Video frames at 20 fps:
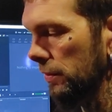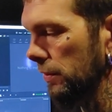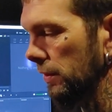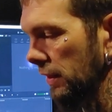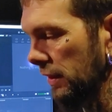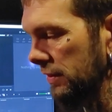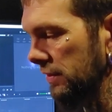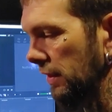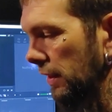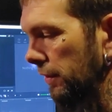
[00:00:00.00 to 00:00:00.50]

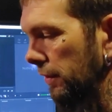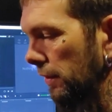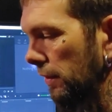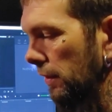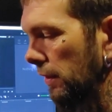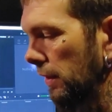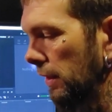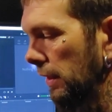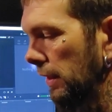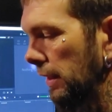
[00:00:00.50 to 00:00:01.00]

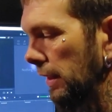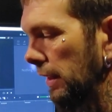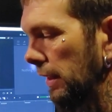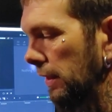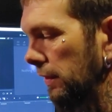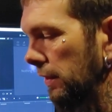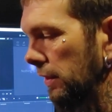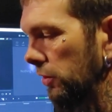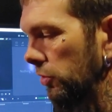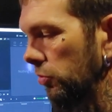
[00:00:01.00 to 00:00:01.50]
extender,
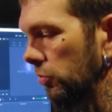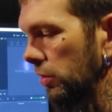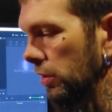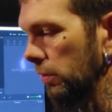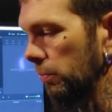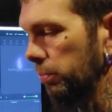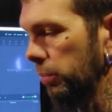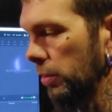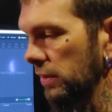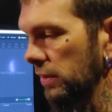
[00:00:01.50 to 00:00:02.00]
and then you
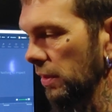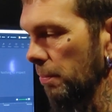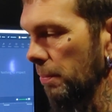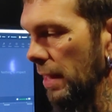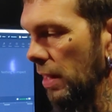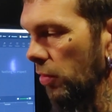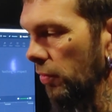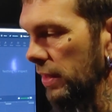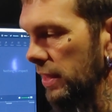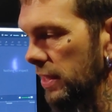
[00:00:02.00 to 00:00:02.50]
can the
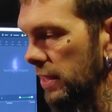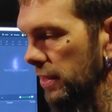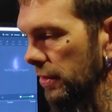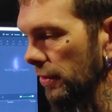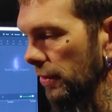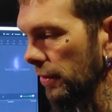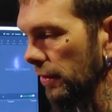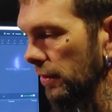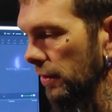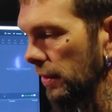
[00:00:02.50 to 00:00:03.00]
mount
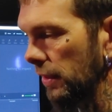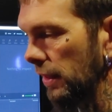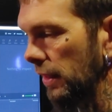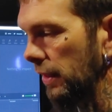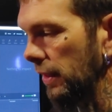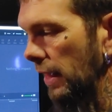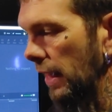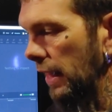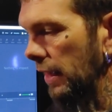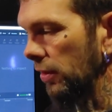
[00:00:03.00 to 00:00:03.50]
here
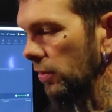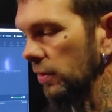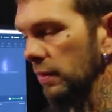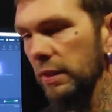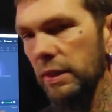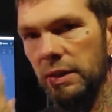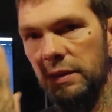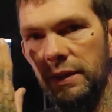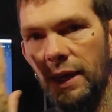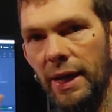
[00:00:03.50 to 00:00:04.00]
and angle and
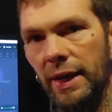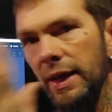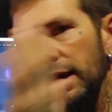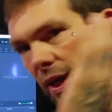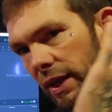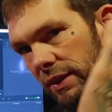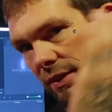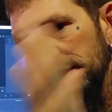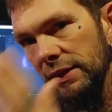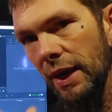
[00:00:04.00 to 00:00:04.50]
get that
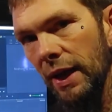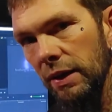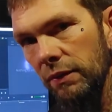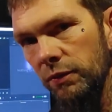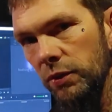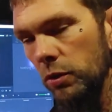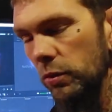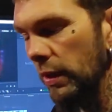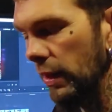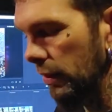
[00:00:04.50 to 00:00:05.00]
kind of side
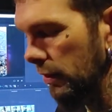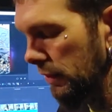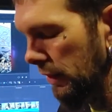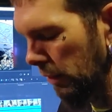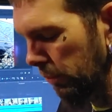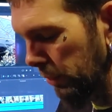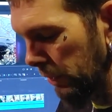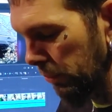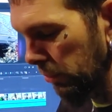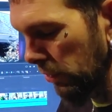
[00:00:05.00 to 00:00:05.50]
view
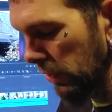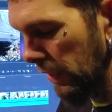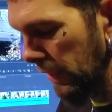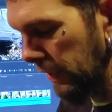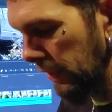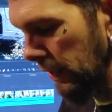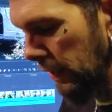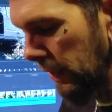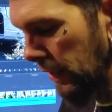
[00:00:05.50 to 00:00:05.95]
that people like.